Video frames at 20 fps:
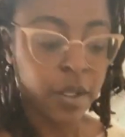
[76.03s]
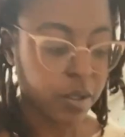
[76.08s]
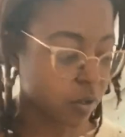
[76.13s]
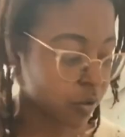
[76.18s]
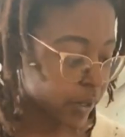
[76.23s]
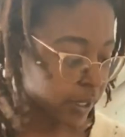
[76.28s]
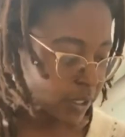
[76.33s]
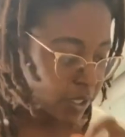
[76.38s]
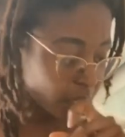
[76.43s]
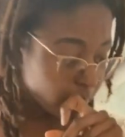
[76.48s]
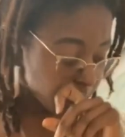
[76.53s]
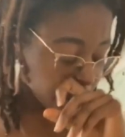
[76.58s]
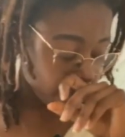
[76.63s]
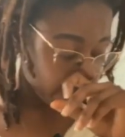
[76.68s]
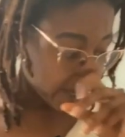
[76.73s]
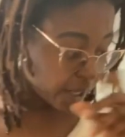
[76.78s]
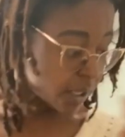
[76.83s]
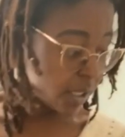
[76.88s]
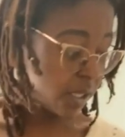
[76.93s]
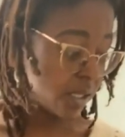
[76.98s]
The great thing about
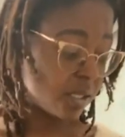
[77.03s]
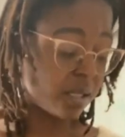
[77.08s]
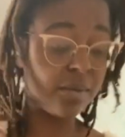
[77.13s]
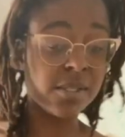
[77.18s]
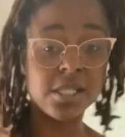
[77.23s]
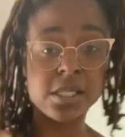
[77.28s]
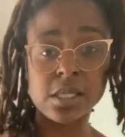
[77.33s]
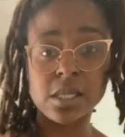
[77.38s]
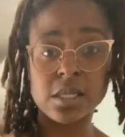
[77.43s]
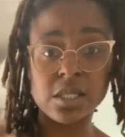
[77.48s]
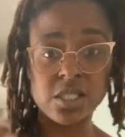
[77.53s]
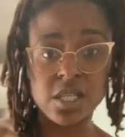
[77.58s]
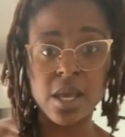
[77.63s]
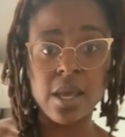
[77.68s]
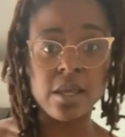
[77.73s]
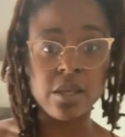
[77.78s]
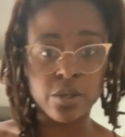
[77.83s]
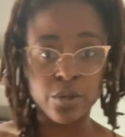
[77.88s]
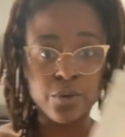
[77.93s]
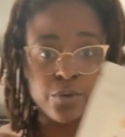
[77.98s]
magnesium is it's going to
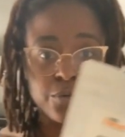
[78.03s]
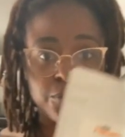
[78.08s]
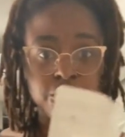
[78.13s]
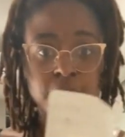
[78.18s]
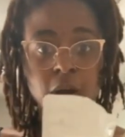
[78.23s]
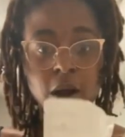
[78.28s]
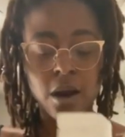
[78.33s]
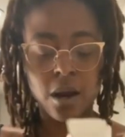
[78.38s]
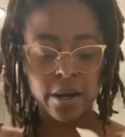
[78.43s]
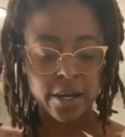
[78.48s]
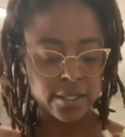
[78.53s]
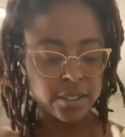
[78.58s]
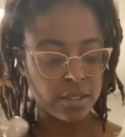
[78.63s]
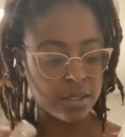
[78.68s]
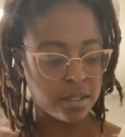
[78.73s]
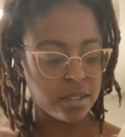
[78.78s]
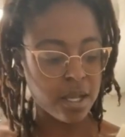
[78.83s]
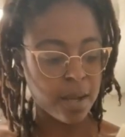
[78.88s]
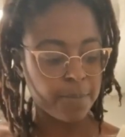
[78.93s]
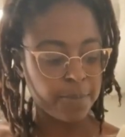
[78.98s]
take you far. As a
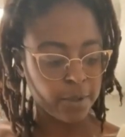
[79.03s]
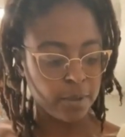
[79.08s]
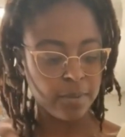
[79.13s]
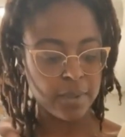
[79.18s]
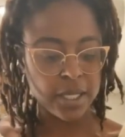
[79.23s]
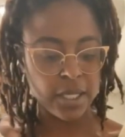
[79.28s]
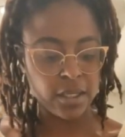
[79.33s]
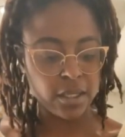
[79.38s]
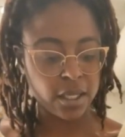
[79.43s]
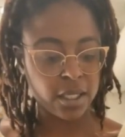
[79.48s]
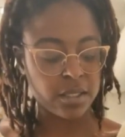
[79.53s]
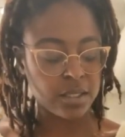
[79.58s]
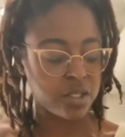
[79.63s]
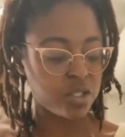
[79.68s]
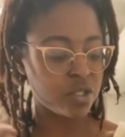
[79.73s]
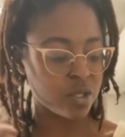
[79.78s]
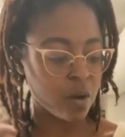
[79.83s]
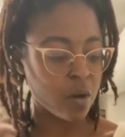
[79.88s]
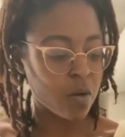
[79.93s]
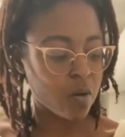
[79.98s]
supplement, it's
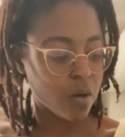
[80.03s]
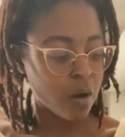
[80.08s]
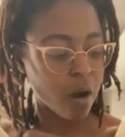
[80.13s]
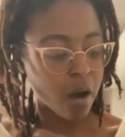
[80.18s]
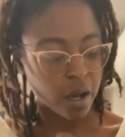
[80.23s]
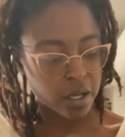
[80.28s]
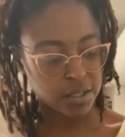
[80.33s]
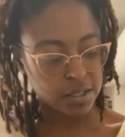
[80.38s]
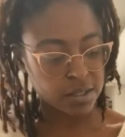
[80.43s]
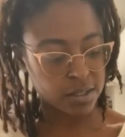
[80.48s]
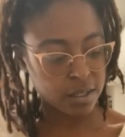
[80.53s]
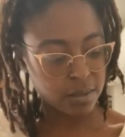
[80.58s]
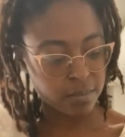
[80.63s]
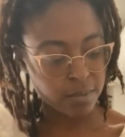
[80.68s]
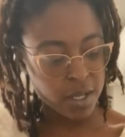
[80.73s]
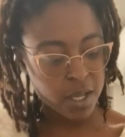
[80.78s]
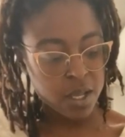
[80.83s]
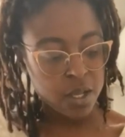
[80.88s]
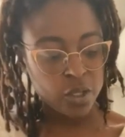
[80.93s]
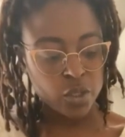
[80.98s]
so
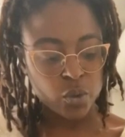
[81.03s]
awesome.